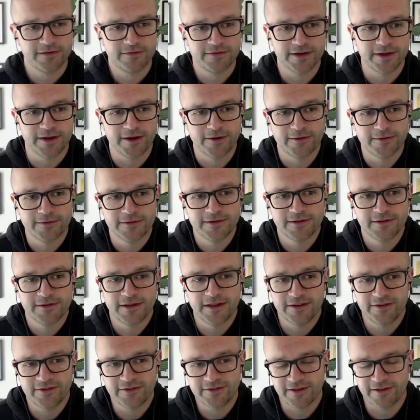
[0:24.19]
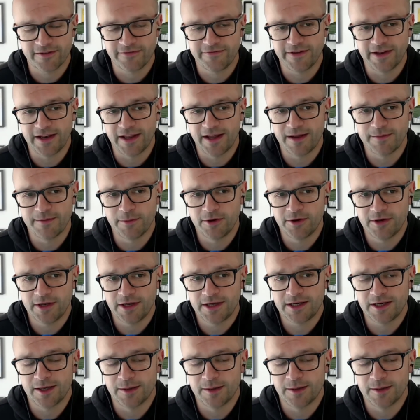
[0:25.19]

if you go and listen to the Phil Hay Monday